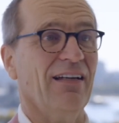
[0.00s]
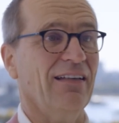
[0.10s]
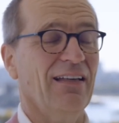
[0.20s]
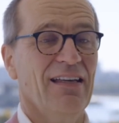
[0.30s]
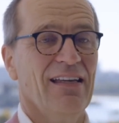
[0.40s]

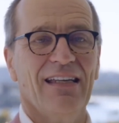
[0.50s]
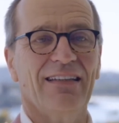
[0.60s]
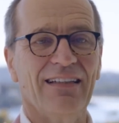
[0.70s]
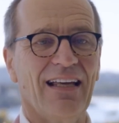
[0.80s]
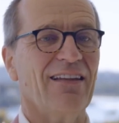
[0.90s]
I,
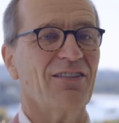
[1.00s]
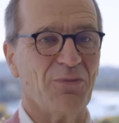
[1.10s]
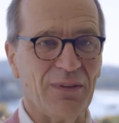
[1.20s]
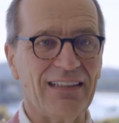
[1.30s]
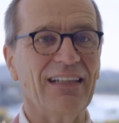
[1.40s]
in the
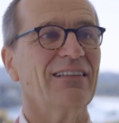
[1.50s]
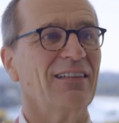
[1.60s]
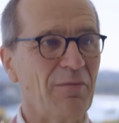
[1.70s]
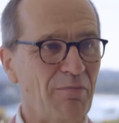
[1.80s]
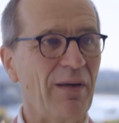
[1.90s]
Netherlands, we tend to
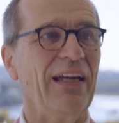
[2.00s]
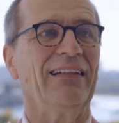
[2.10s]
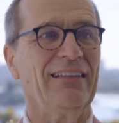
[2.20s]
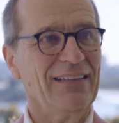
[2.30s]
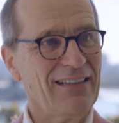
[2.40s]

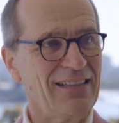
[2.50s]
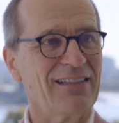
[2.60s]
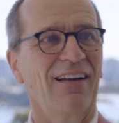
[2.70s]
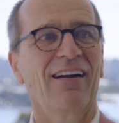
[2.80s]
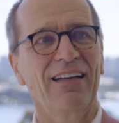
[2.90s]
debate
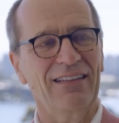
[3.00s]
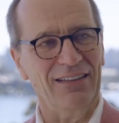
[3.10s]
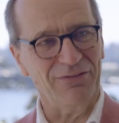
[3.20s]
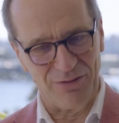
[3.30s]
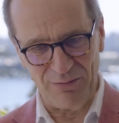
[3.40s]

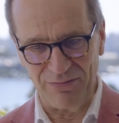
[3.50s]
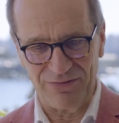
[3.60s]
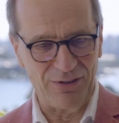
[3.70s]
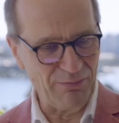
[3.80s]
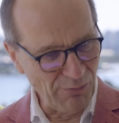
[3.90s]
society from,
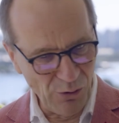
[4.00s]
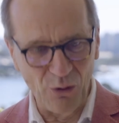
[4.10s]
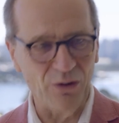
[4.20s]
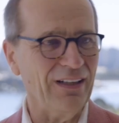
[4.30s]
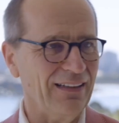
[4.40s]
from
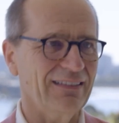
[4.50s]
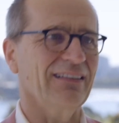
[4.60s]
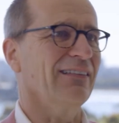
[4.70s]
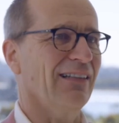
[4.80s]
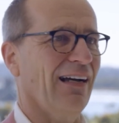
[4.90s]
morning
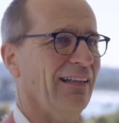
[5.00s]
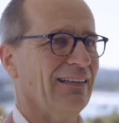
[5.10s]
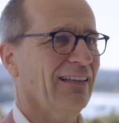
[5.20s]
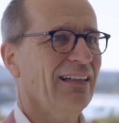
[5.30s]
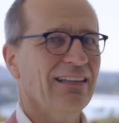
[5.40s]
till night.